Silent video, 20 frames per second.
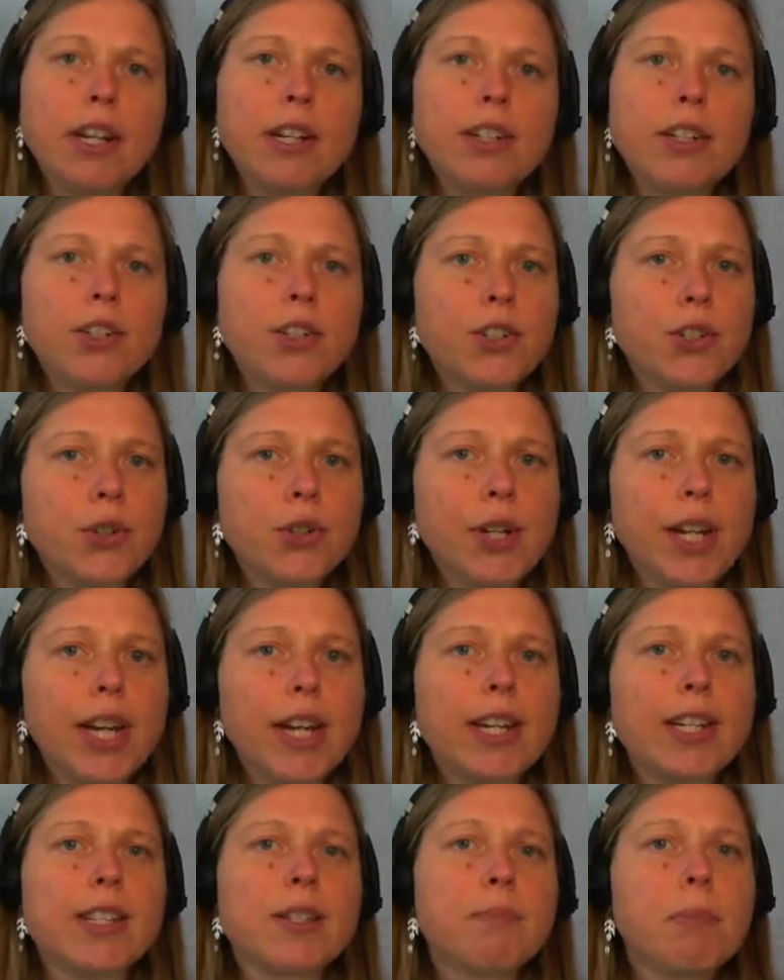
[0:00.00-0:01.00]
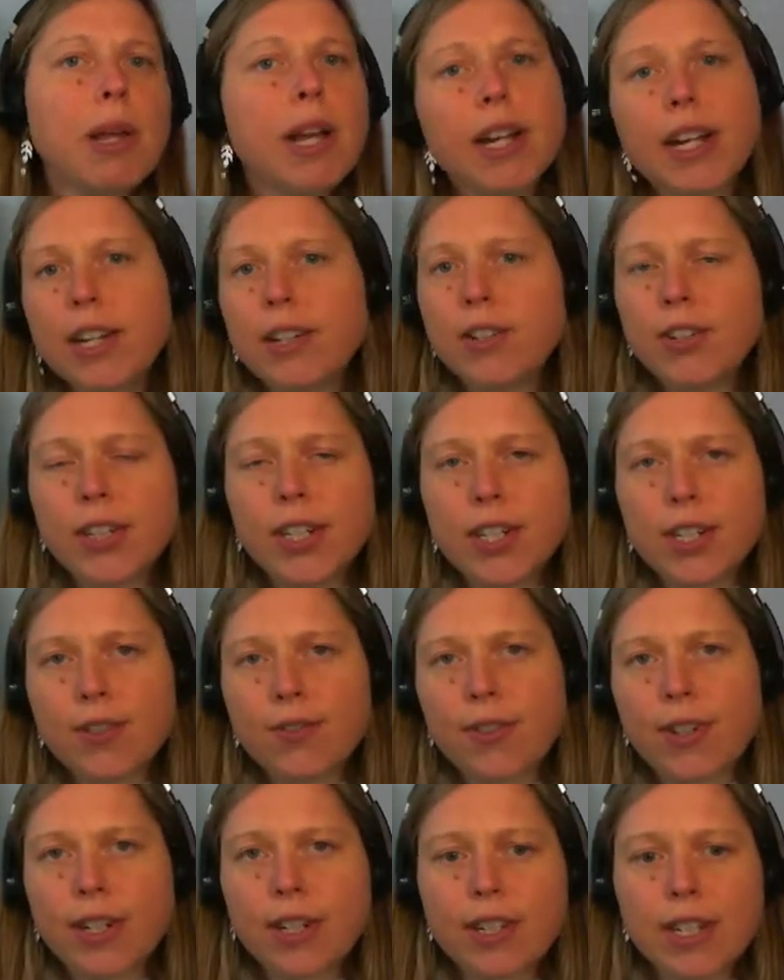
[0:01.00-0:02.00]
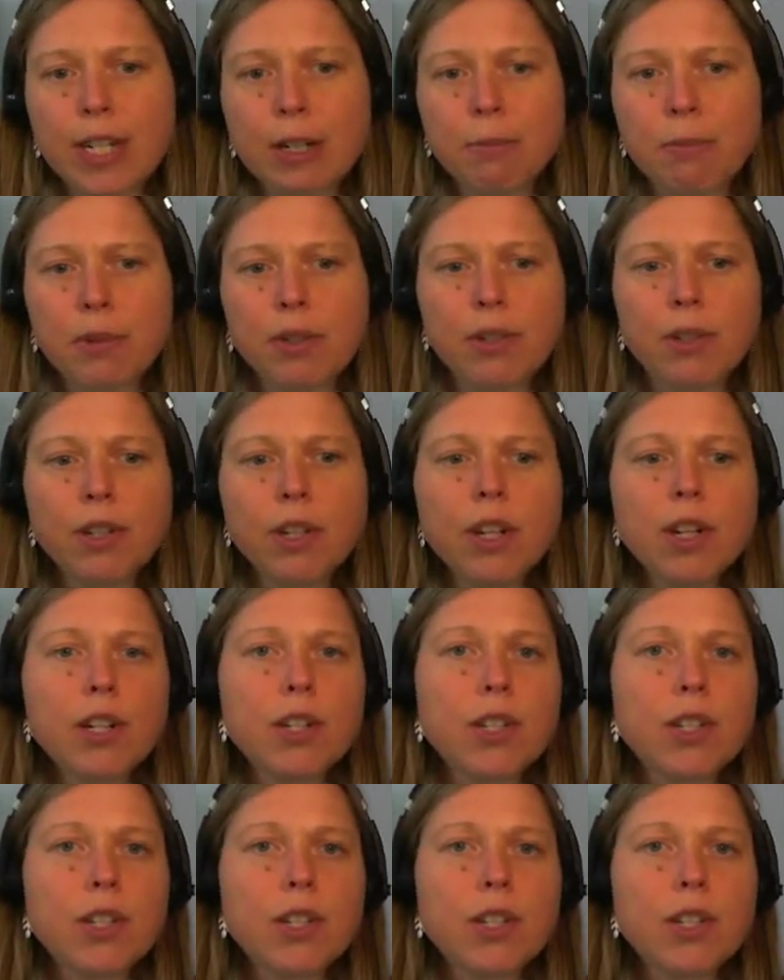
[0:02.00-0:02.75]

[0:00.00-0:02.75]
to showcase blog entries, for example.